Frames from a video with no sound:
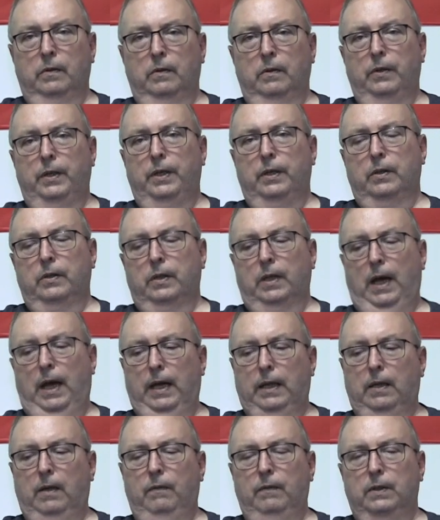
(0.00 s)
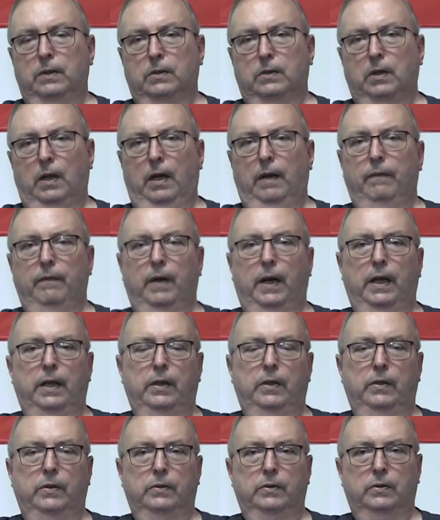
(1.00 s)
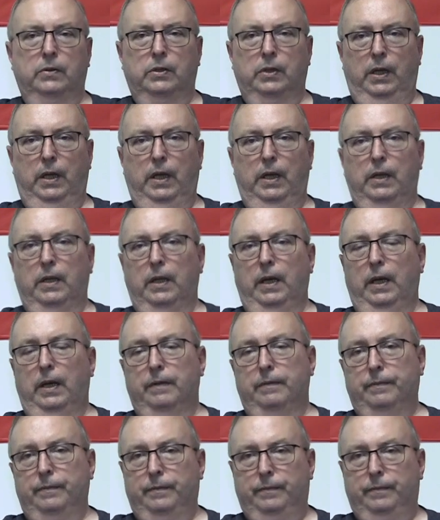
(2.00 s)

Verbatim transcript: legal document signed by you saying that